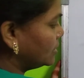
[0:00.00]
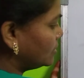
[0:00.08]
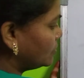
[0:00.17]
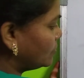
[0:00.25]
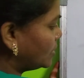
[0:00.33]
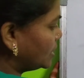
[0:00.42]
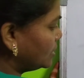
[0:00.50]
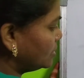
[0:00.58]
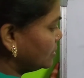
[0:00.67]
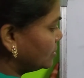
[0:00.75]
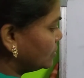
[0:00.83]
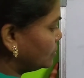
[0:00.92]
1,
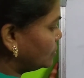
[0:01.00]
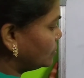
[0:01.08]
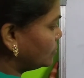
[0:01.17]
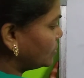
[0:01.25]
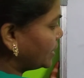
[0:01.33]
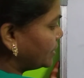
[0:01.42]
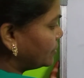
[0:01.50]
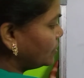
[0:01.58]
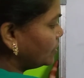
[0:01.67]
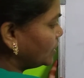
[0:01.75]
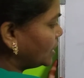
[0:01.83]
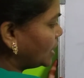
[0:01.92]
2 I
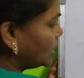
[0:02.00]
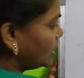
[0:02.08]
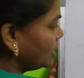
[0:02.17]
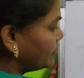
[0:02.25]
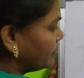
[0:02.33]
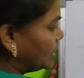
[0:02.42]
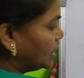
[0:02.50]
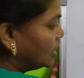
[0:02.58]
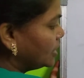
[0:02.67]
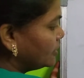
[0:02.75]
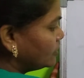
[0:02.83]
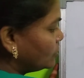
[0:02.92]
wrote A, B.
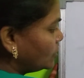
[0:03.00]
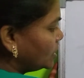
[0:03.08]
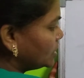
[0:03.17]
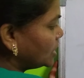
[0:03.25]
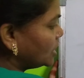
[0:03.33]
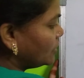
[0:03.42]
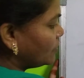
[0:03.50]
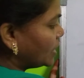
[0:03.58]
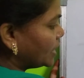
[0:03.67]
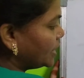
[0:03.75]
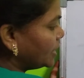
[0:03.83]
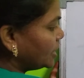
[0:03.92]
So recently what
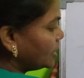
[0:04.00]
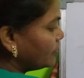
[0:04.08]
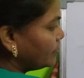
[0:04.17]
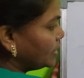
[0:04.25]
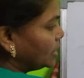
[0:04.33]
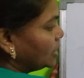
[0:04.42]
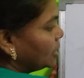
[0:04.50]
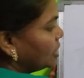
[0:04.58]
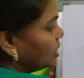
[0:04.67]
I did, B.